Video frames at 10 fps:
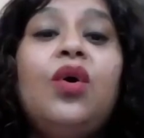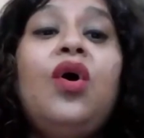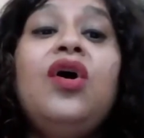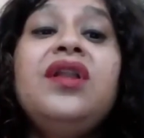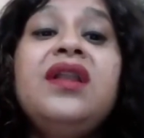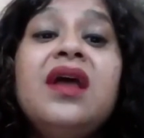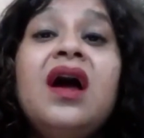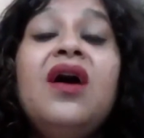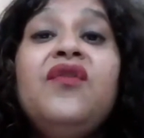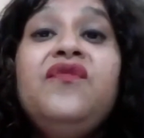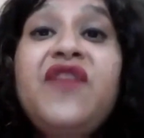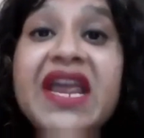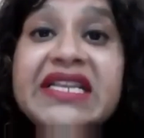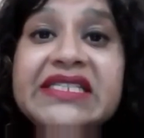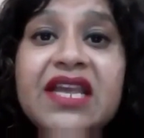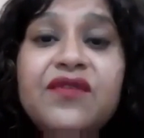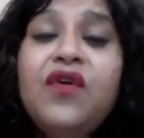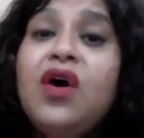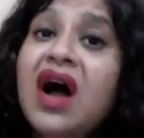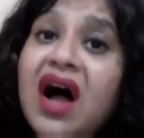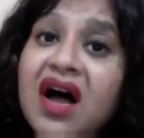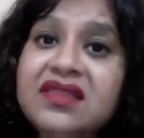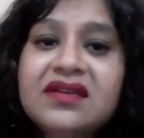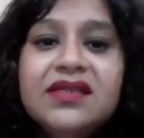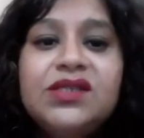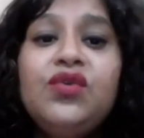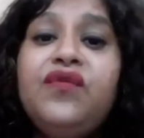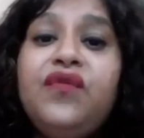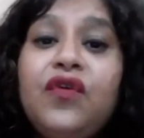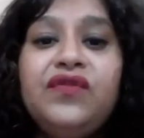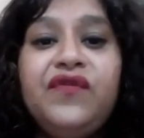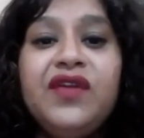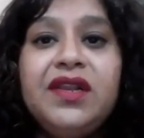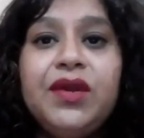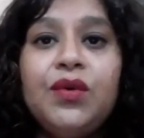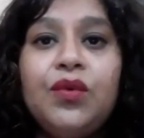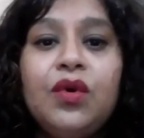on waiting for others to fulfill you.